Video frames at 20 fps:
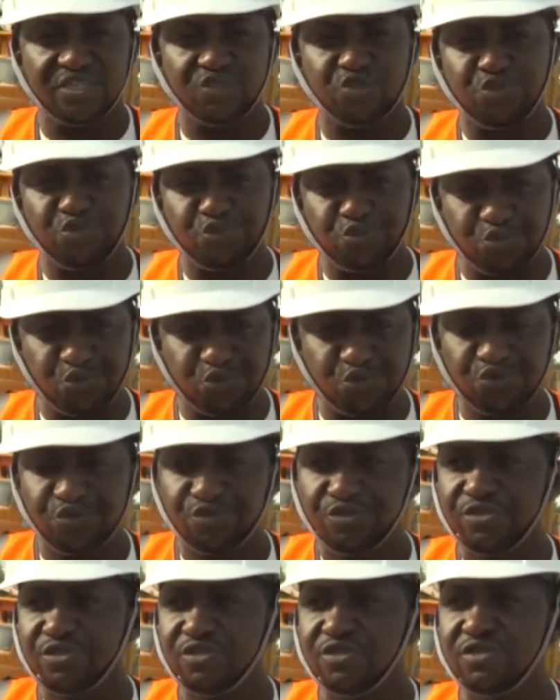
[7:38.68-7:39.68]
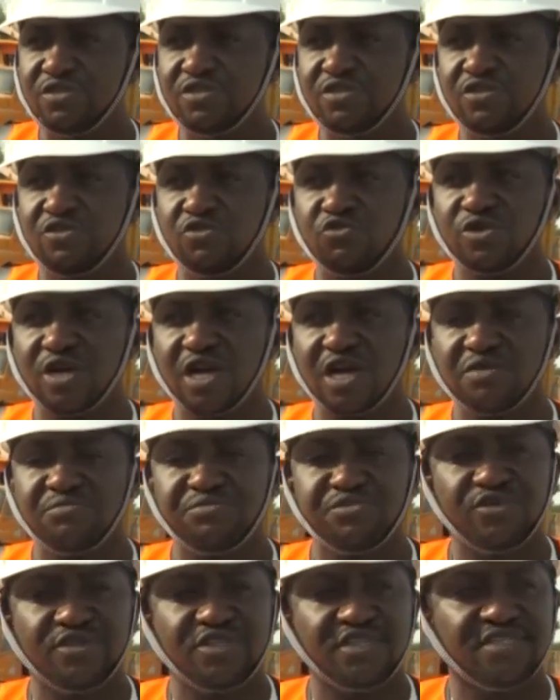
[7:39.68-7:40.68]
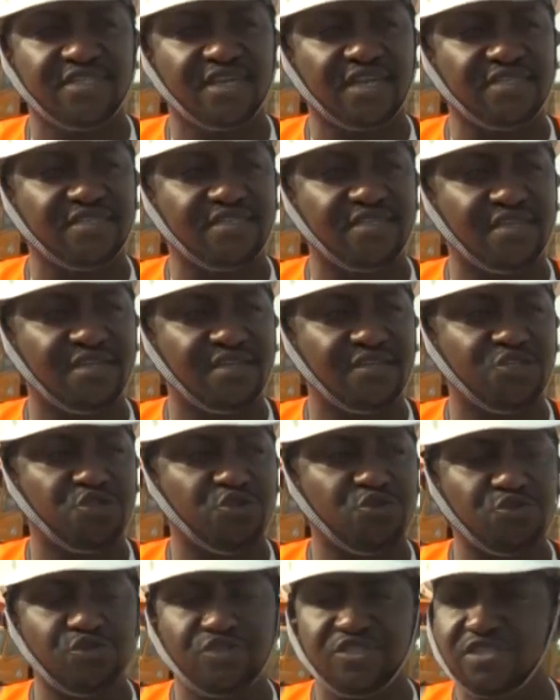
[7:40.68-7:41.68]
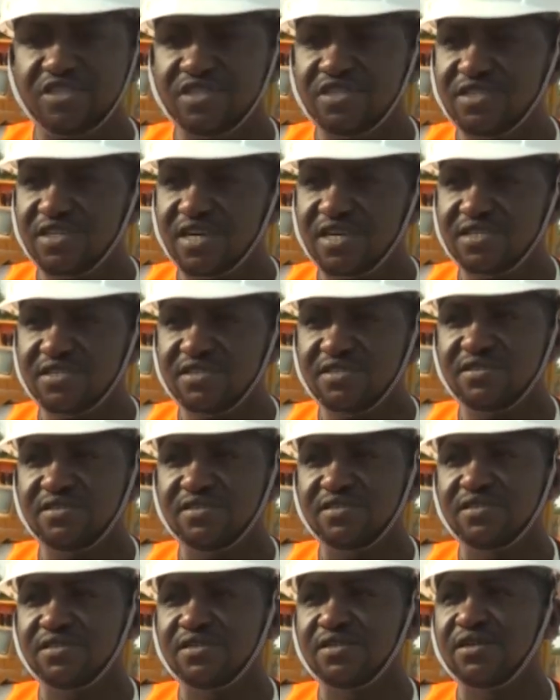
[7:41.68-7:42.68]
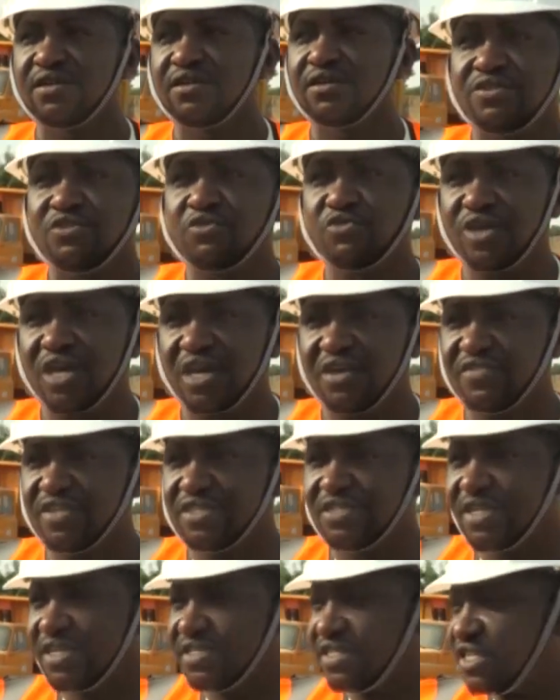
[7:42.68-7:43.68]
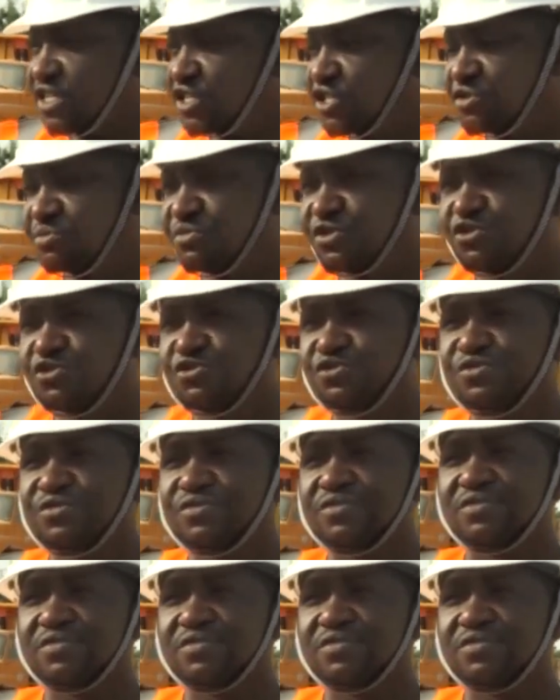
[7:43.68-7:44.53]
at Duduku, we have project at Shongo Serkinyaki, we have it at ATBU,